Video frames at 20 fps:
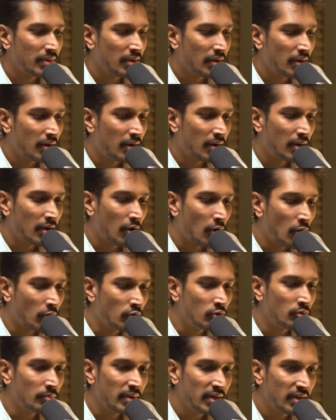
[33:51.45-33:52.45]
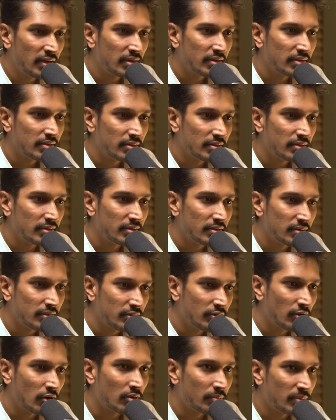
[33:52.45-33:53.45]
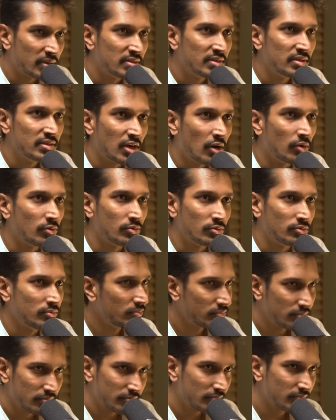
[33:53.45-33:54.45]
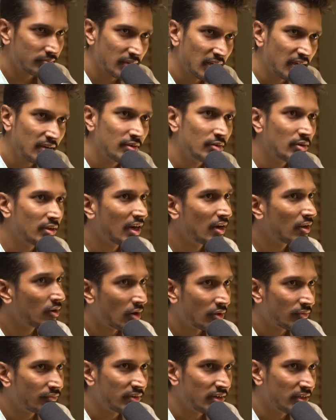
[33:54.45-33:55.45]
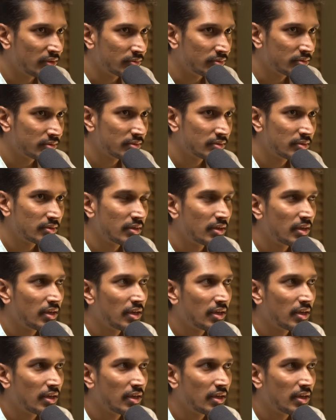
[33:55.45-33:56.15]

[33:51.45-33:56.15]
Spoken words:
automate your business how to, right? You'll get a lot of videos.